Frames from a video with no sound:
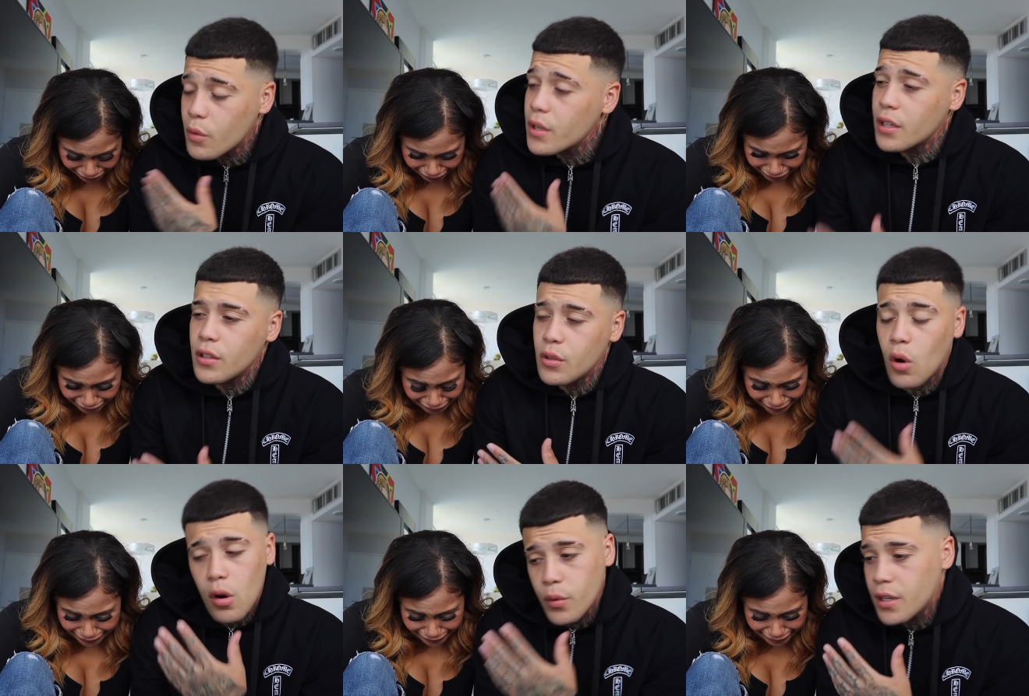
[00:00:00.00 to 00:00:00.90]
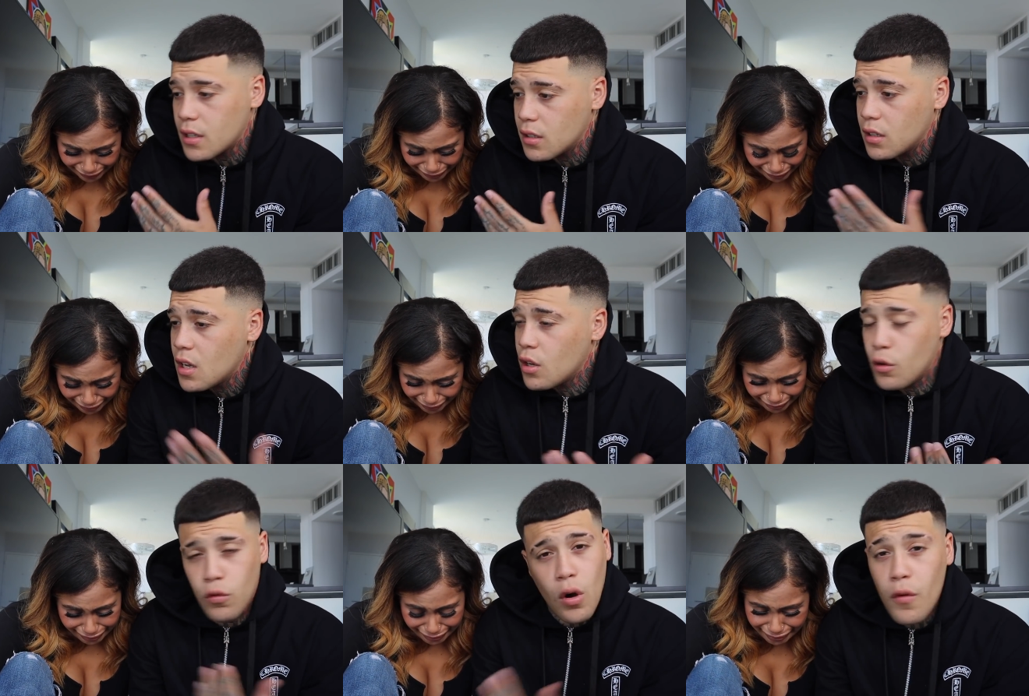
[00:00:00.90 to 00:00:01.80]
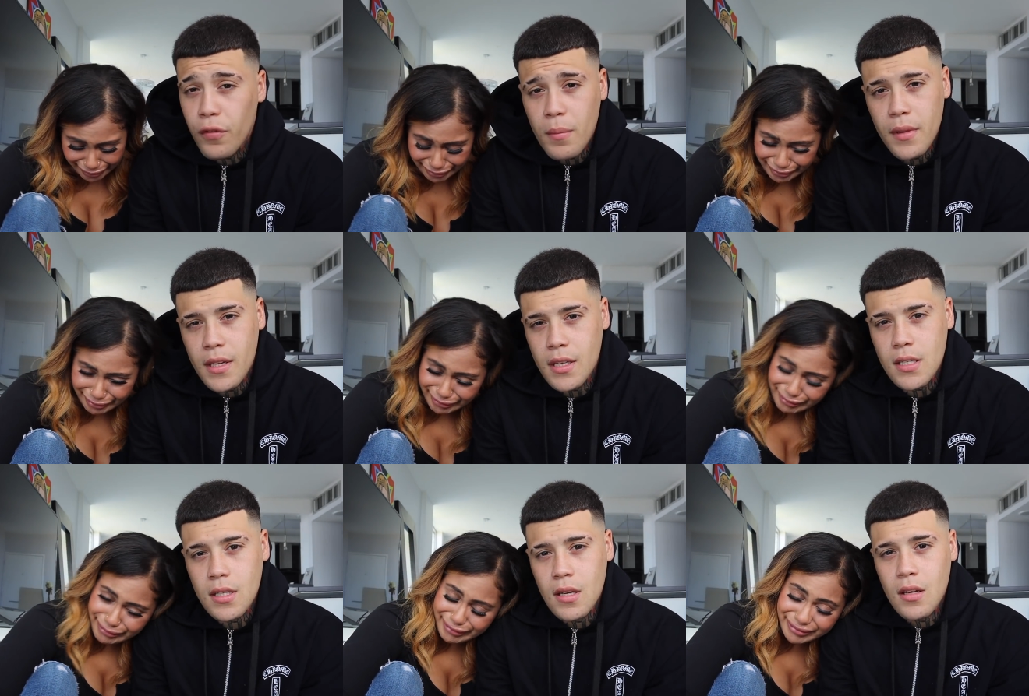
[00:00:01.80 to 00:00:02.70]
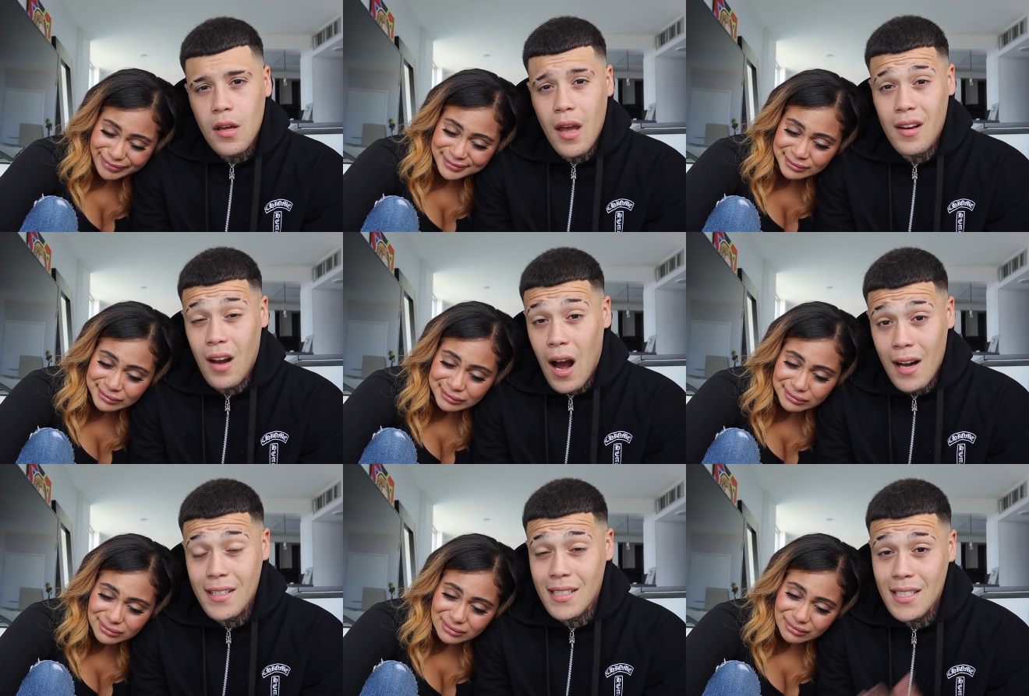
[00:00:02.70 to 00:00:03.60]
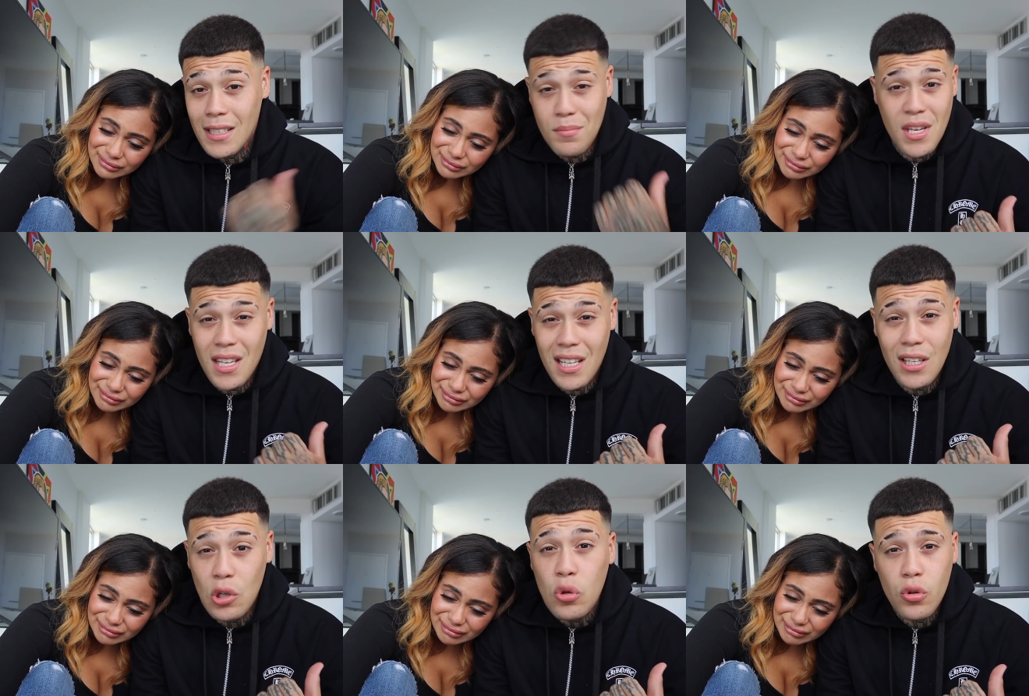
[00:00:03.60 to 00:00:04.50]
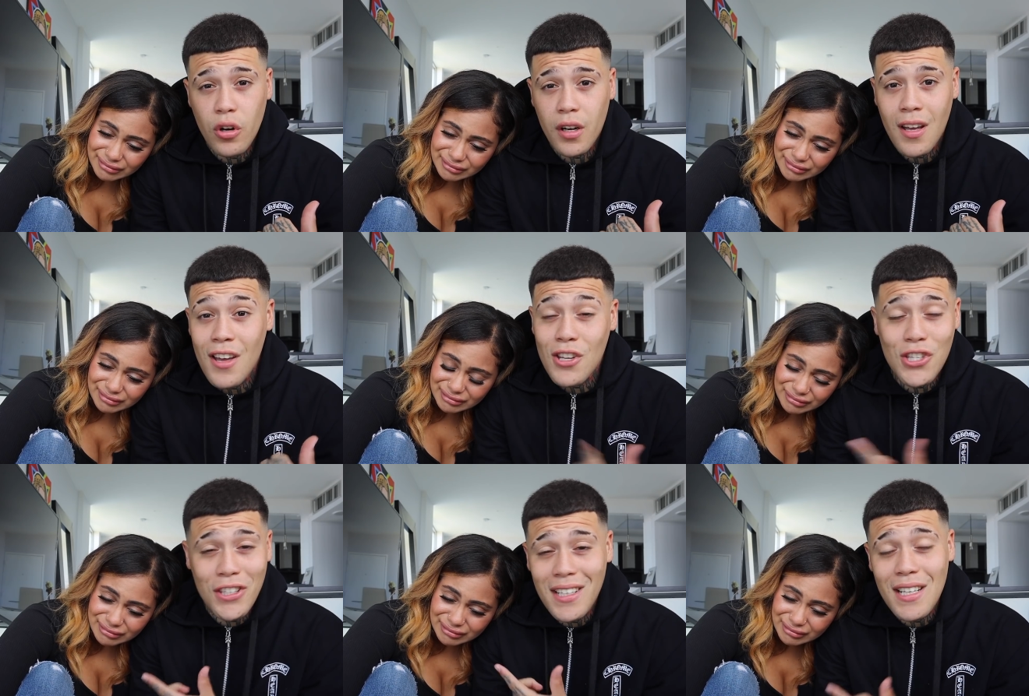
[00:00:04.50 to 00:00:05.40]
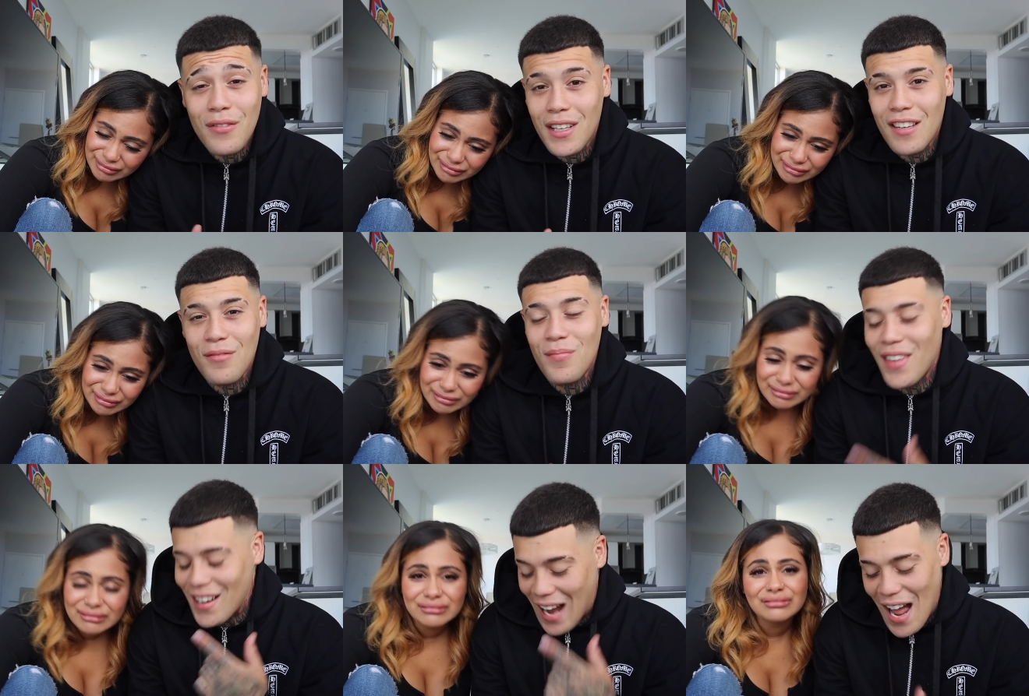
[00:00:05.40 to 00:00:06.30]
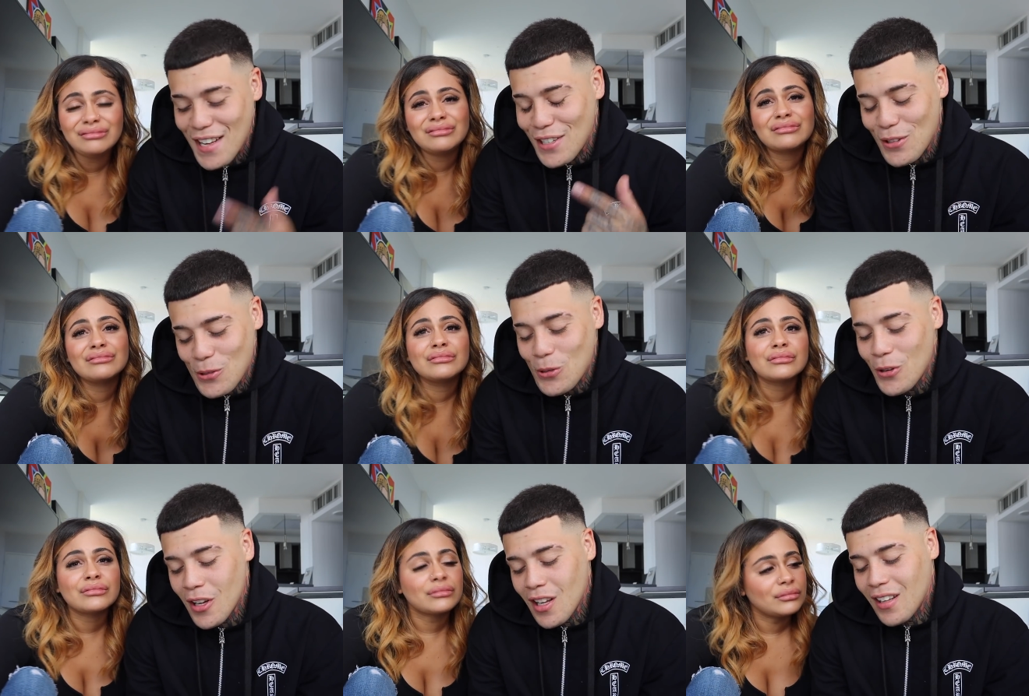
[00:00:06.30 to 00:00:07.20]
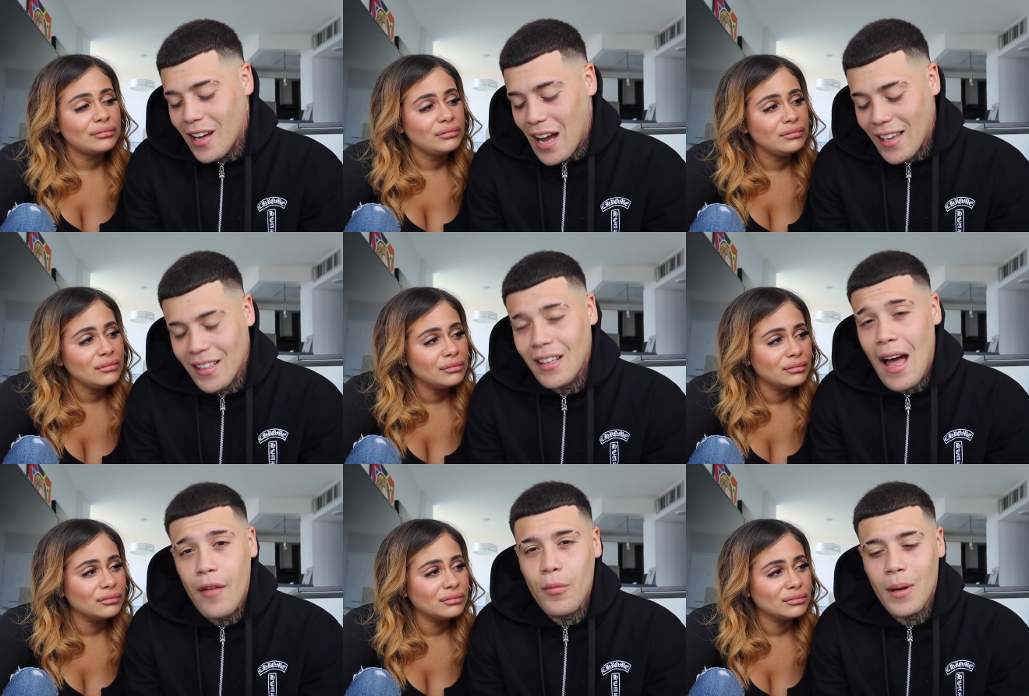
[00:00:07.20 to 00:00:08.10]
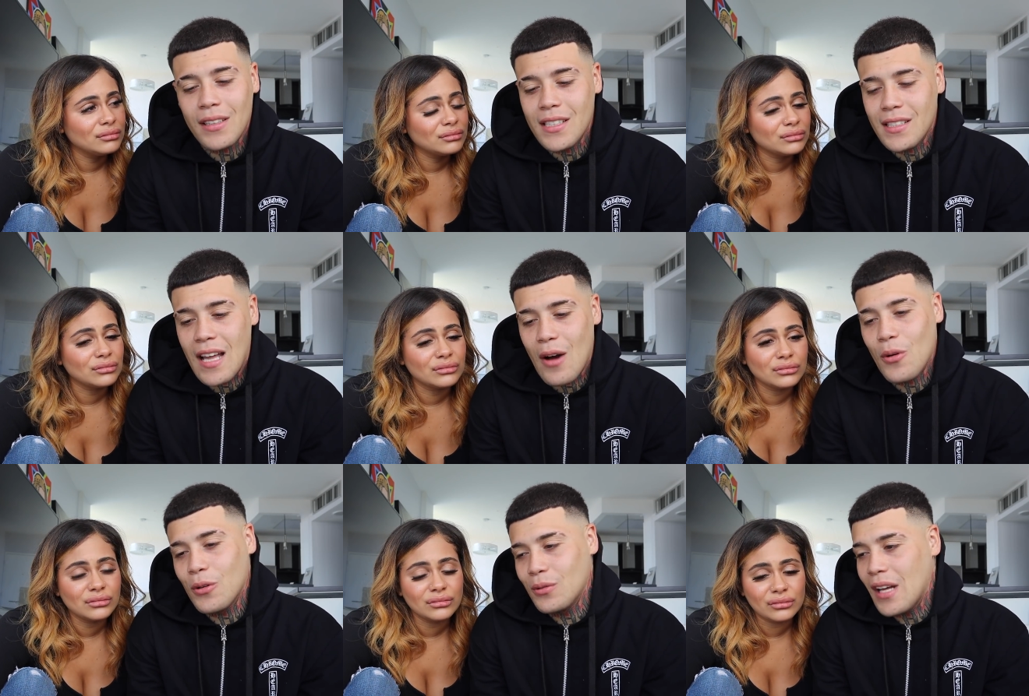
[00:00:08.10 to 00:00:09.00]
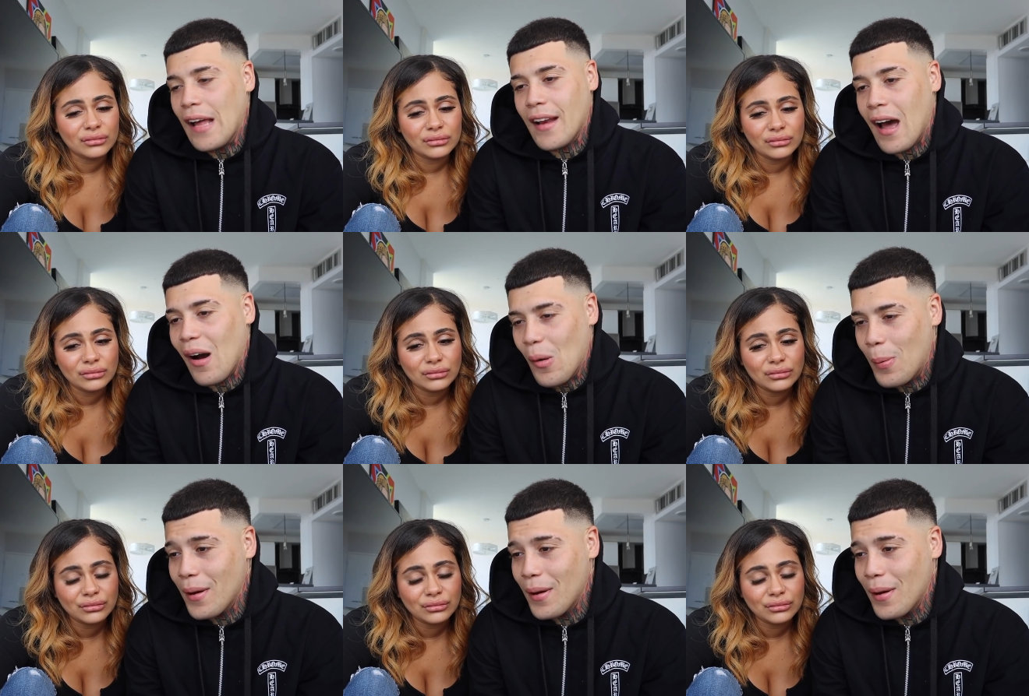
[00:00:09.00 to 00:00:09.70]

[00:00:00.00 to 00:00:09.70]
Speaker 1: are we gonna do? Are we gonna grow from this? And honestly, in the beginning in New York, she didn't even give, and I knew, like, I can laugh about this now, well, not now,